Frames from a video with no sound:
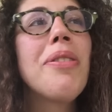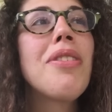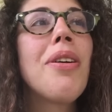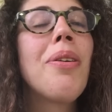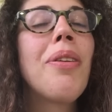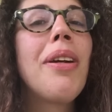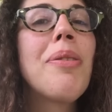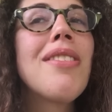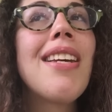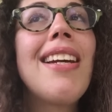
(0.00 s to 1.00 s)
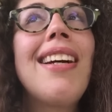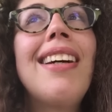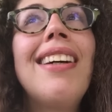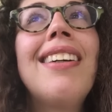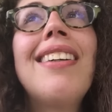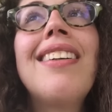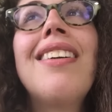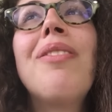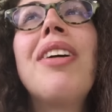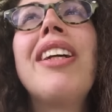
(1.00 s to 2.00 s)
So there was a, uh,
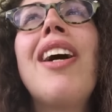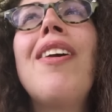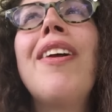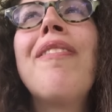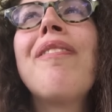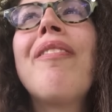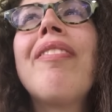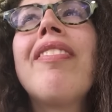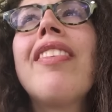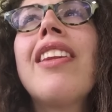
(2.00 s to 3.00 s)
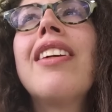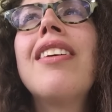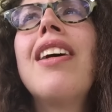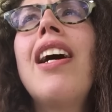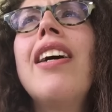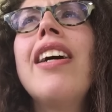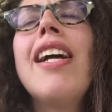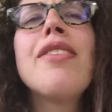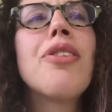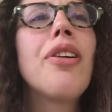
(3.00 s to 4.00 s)
what do you call it? Uh,
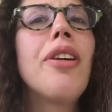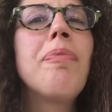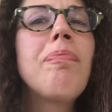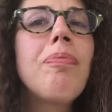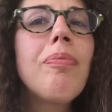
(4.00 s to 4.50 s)
intern.